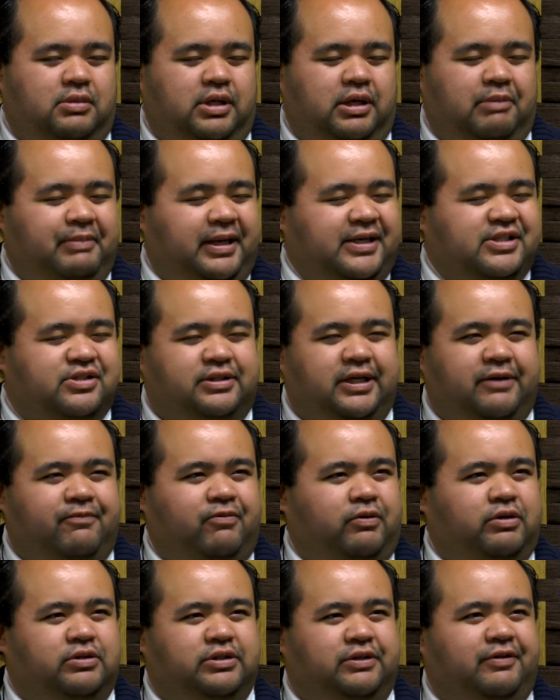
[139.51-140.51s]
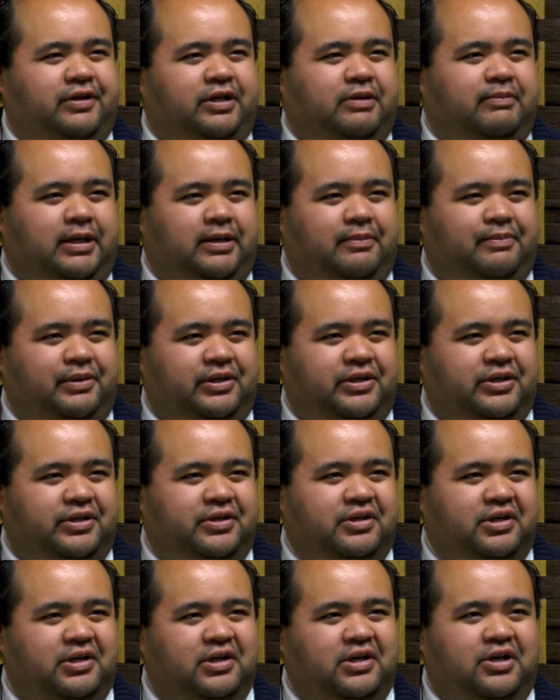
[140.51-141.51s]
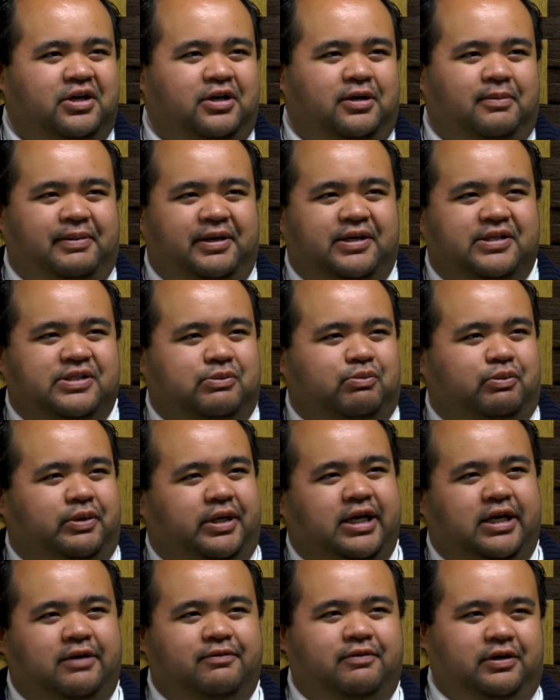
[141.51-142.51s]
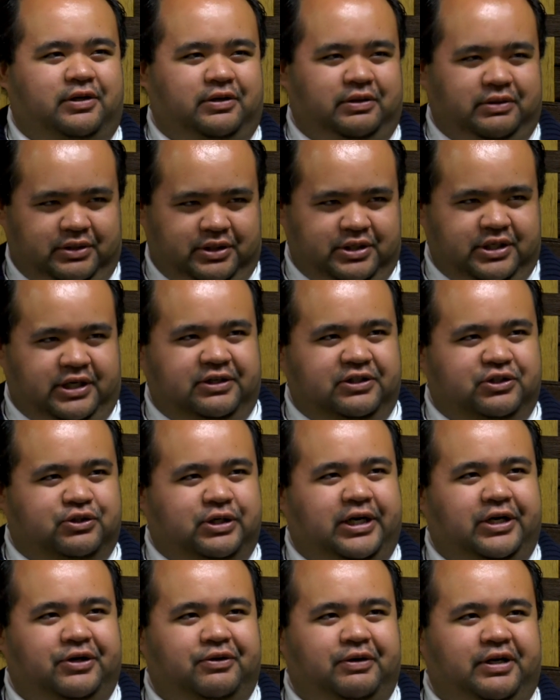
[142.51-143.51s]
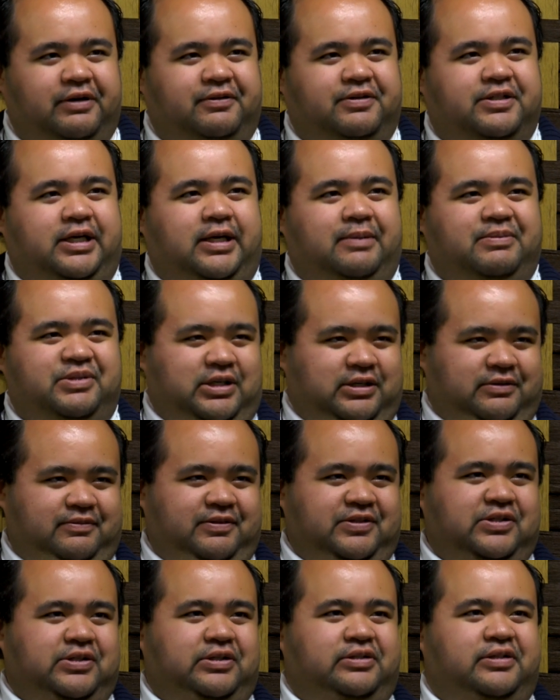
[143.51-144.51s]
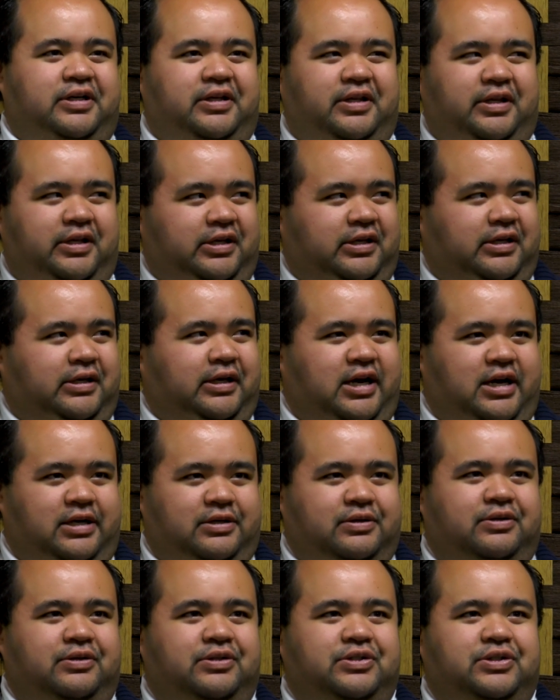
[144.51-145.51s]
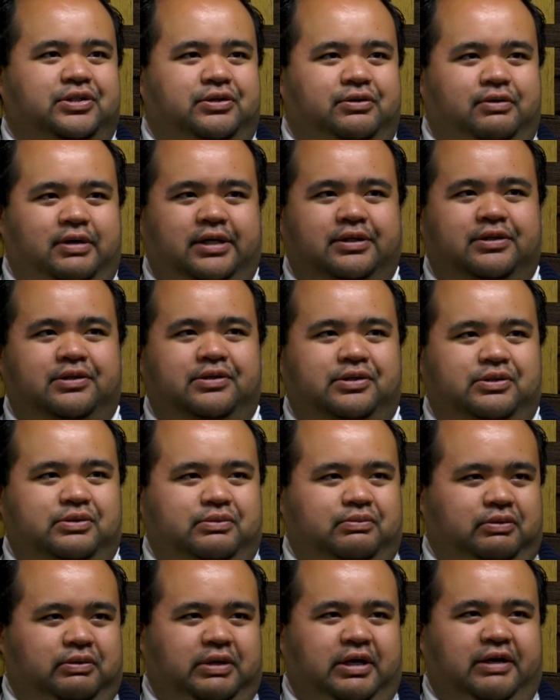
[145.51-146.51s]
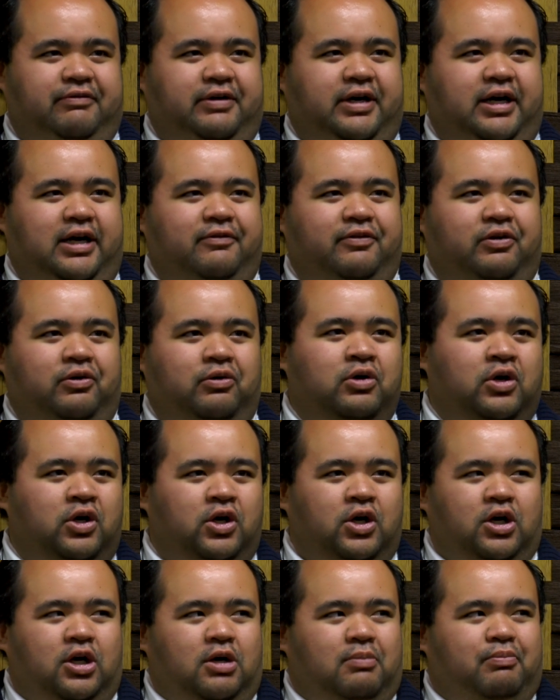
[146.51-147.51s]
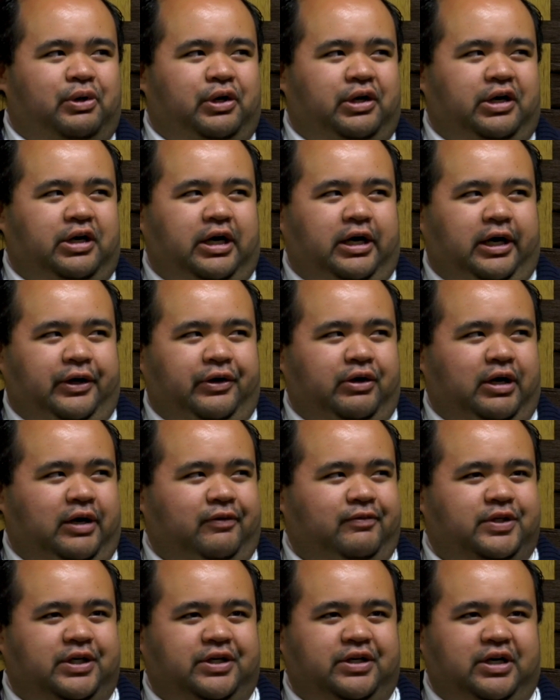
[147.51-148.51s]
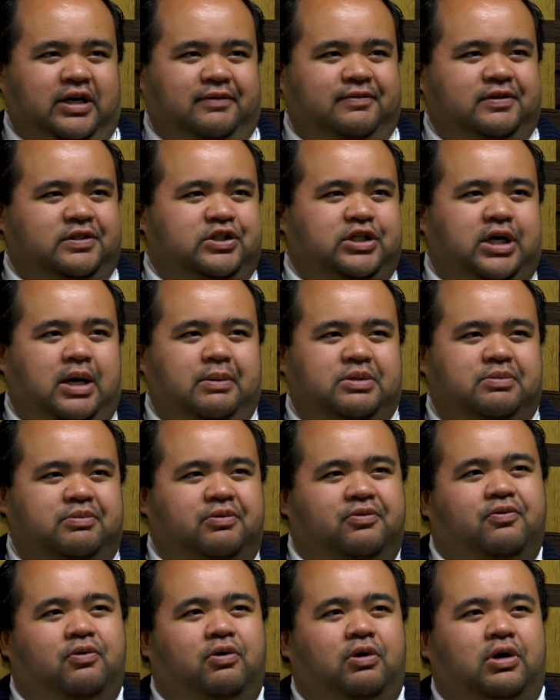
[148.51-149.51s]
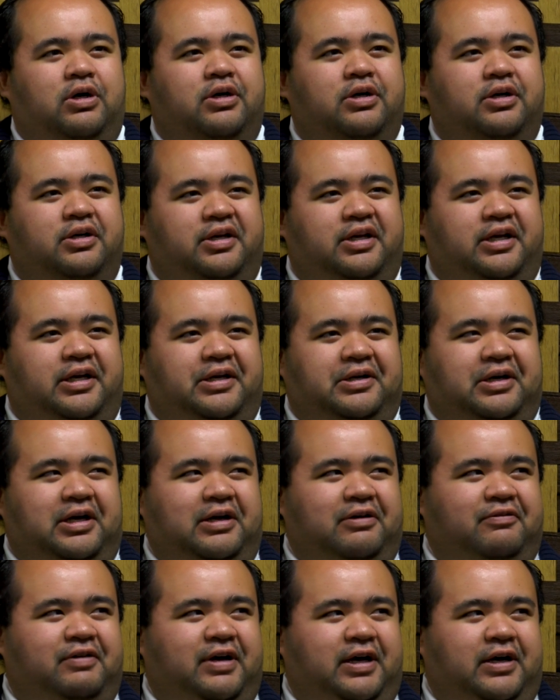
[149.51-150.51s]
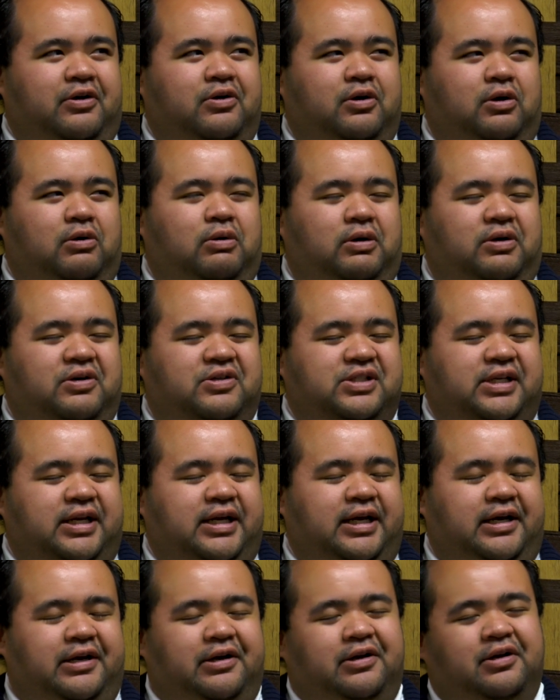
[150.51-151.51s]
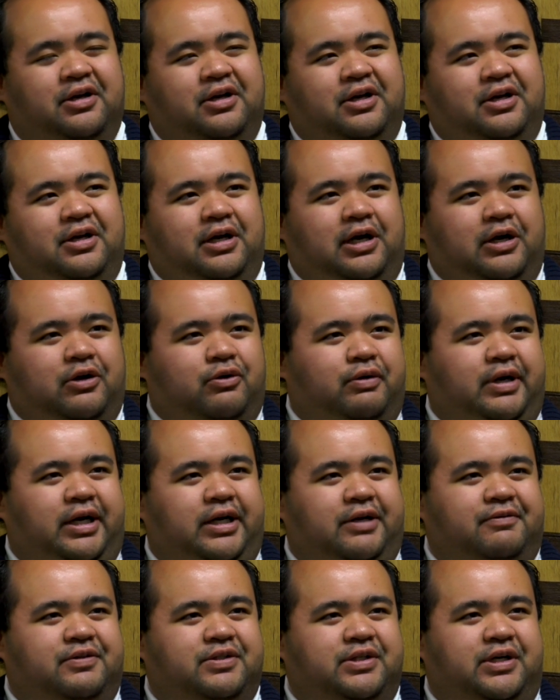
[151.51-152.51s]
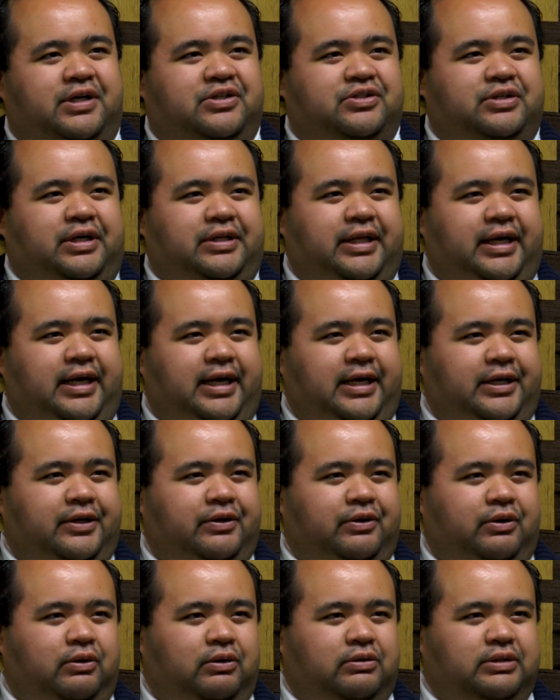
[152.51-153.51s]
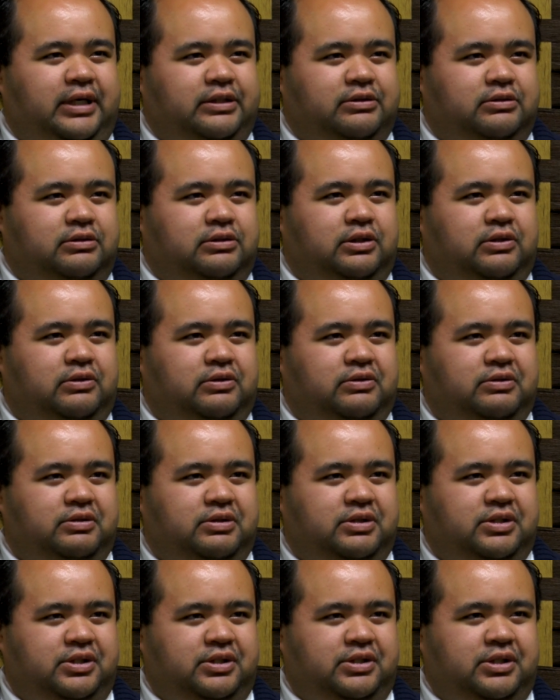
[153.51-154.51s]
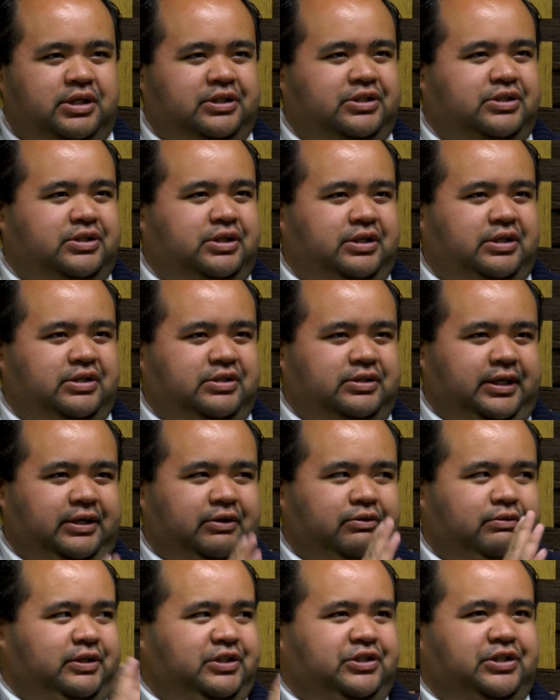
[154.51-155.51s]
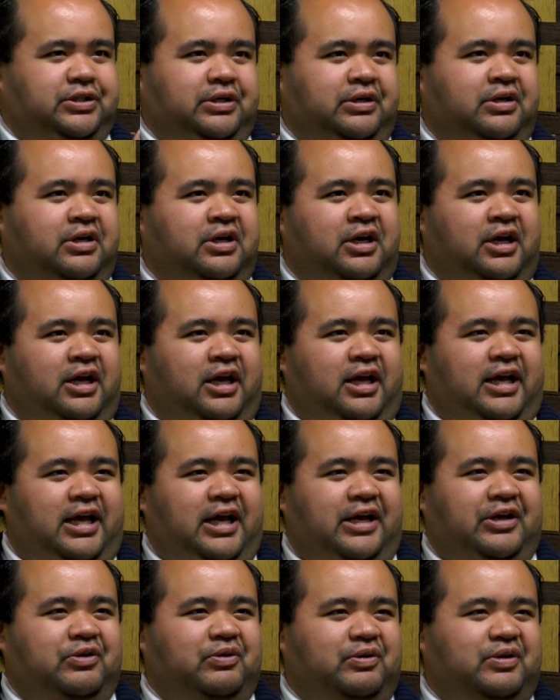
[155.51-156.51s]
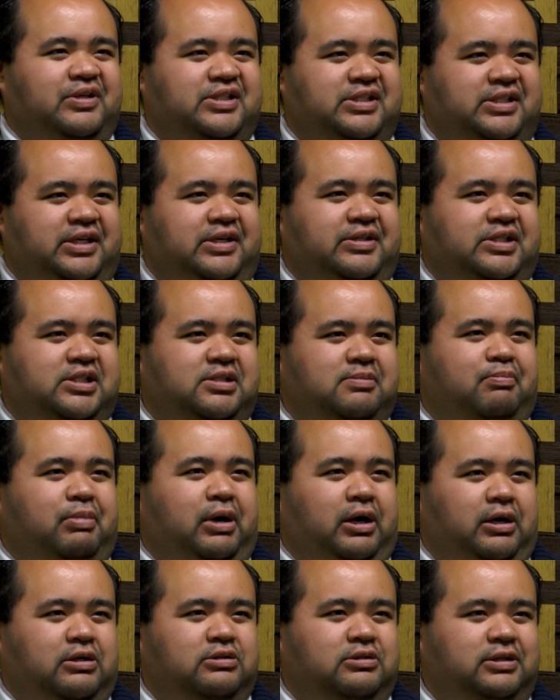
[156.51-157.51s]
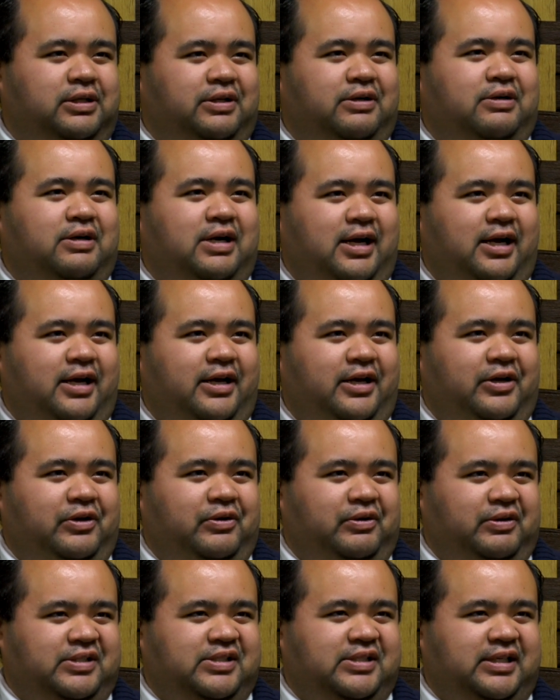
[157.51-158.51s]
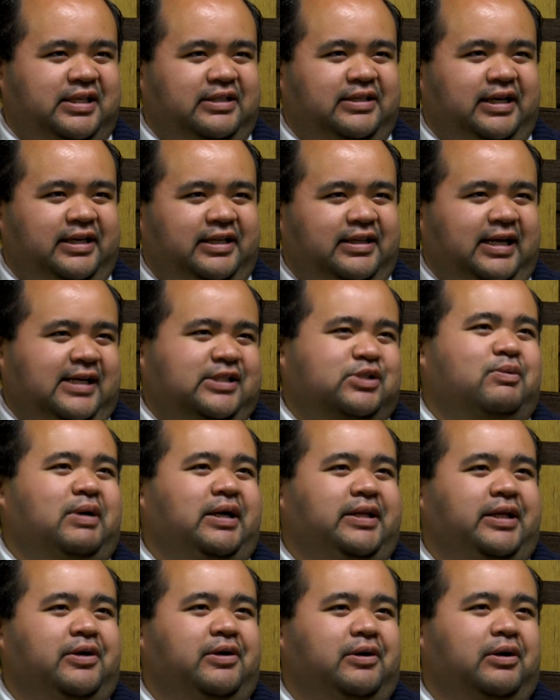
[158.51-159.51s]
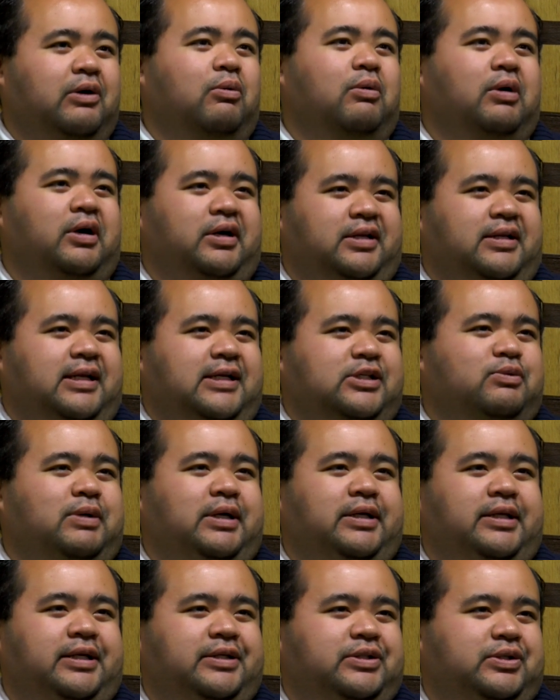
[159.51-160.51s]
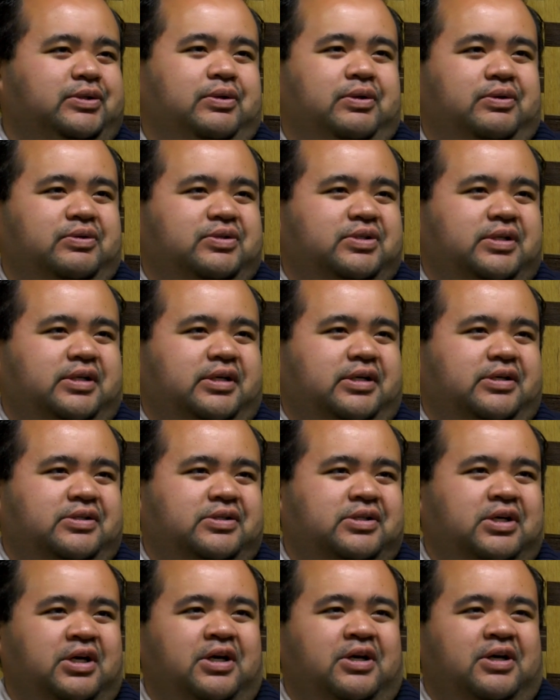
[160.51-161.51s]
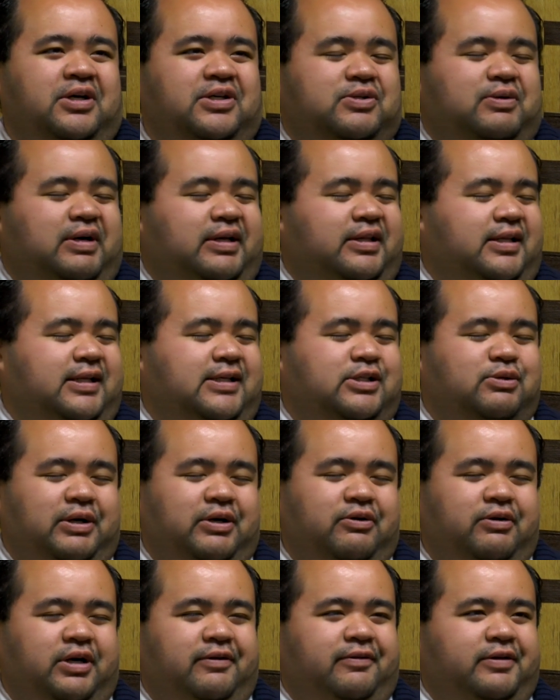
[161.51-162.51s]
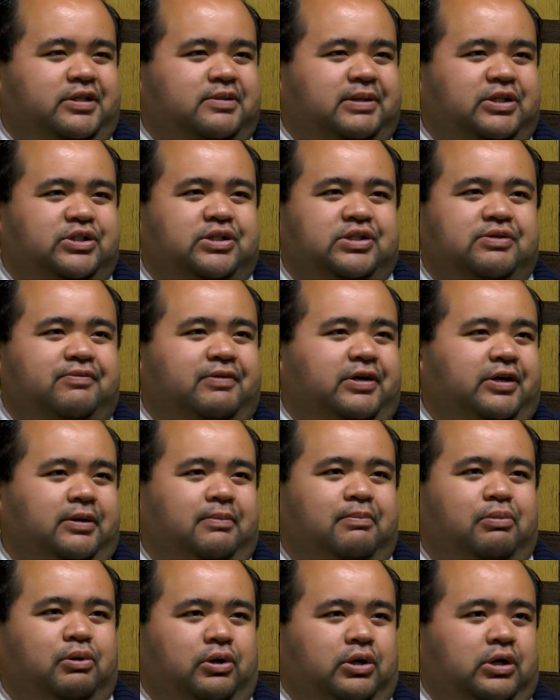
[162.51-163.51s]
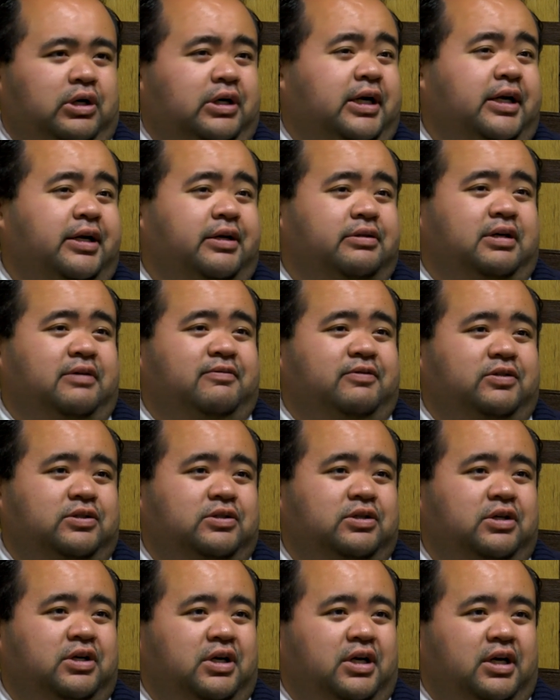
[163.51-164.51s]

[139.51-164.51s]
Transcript: it makes life worth living, in my opinion. Because we have our cut and dry creative types, obviously, like the actors, the directors, whatever have you. But, you know, I've done office jobs before, and I've had coworkers that had a creative touch, like they added their own like little touch to this like rigid, and you can see a sparkle in their eye, and you can see that like that's why they go to work, and that's mm-hmm. why they do those things. So I think that's why creative expression is very important on any level.